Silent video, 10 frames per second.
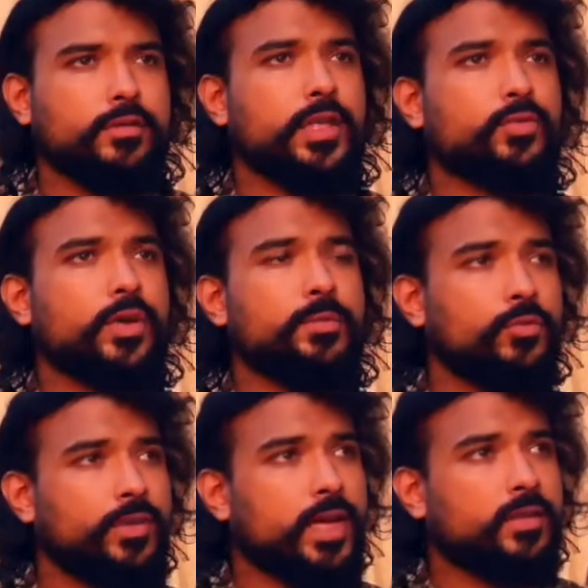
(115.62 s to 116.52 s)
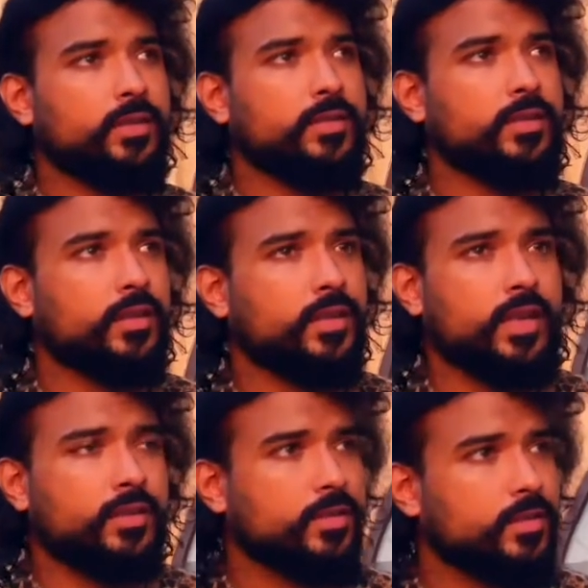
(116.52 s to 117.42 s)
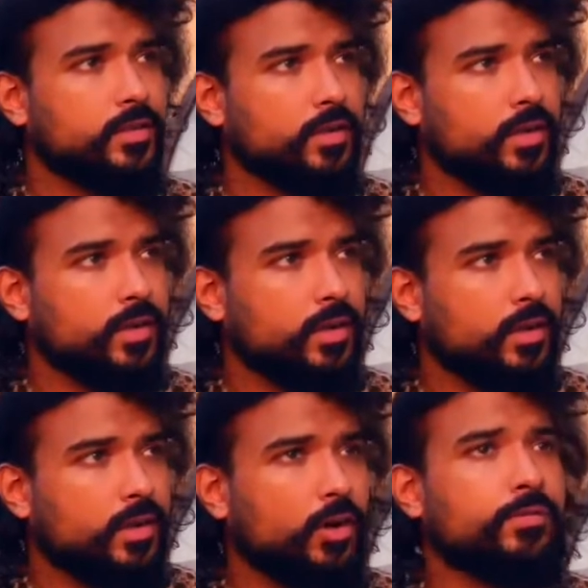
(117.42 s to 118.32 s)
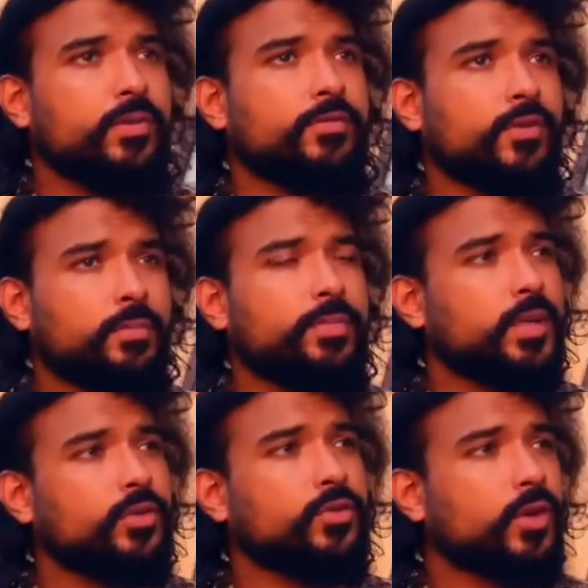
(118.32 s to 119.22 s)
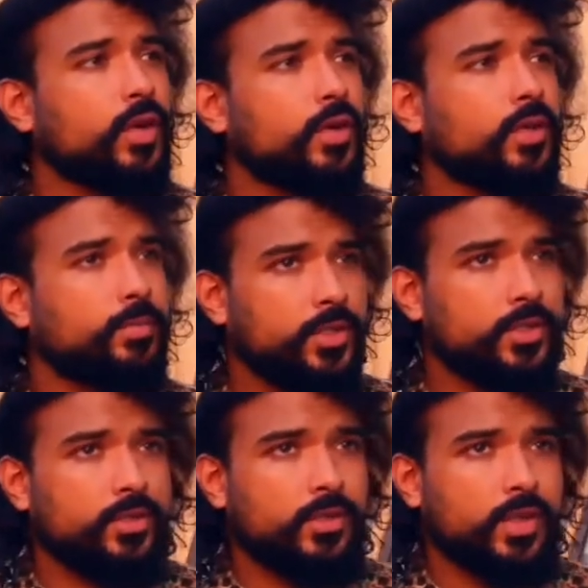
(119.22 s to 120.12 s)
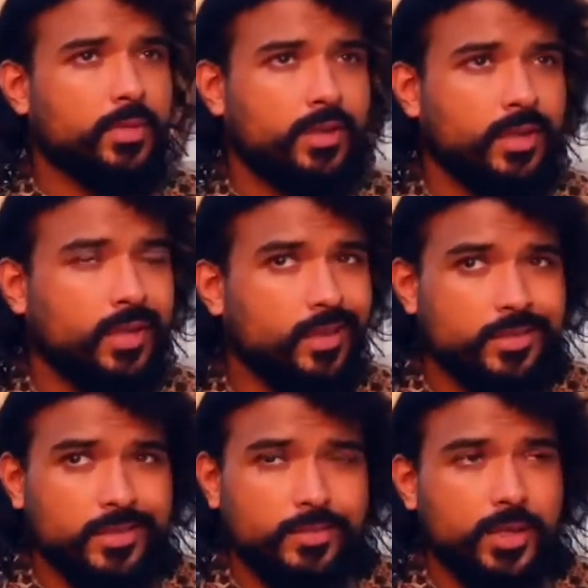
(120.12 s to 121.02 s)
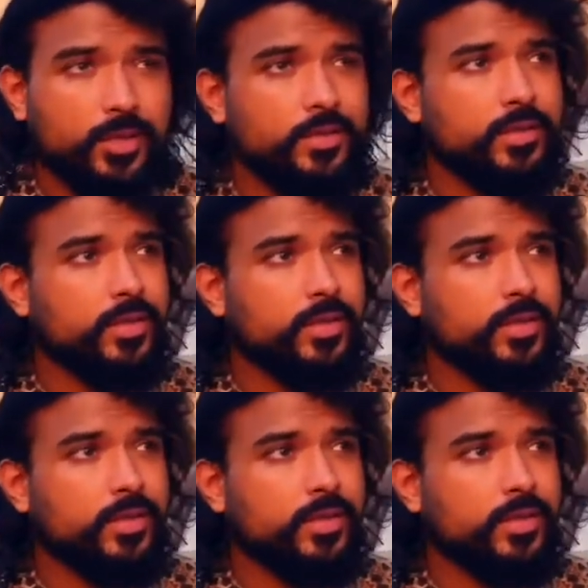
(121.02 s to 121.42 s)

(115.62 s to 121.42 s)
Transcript: That's why movie actors and artists often fall prey to depression and mental illnesses because